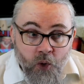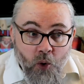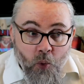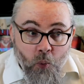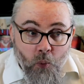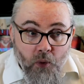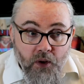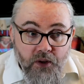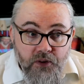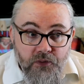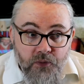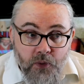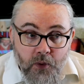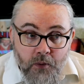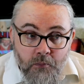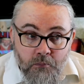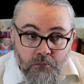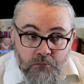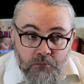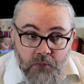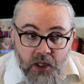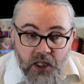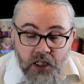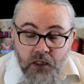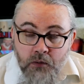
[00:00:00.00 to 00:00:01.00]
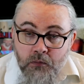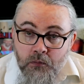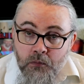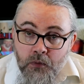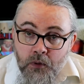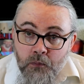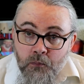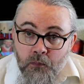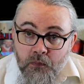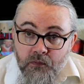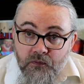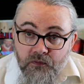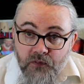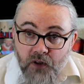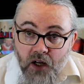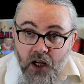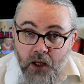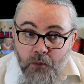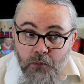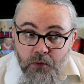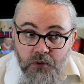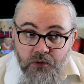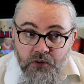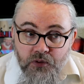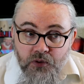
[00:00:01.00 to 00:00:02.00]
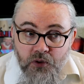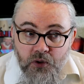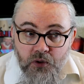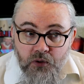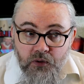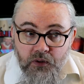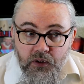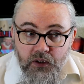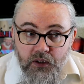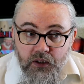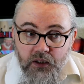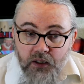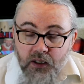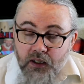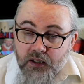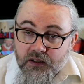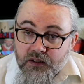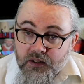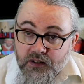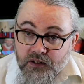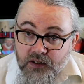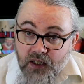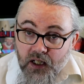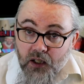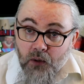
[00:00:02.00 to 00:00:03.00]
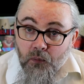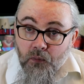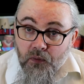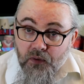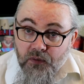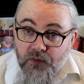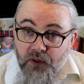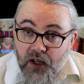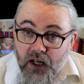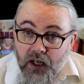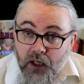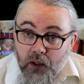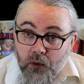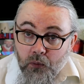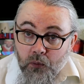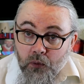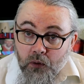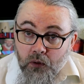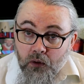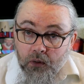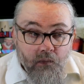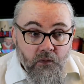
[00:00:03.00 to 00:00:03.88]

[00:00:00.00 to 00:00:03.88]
What is the minimum viable story to tell the tale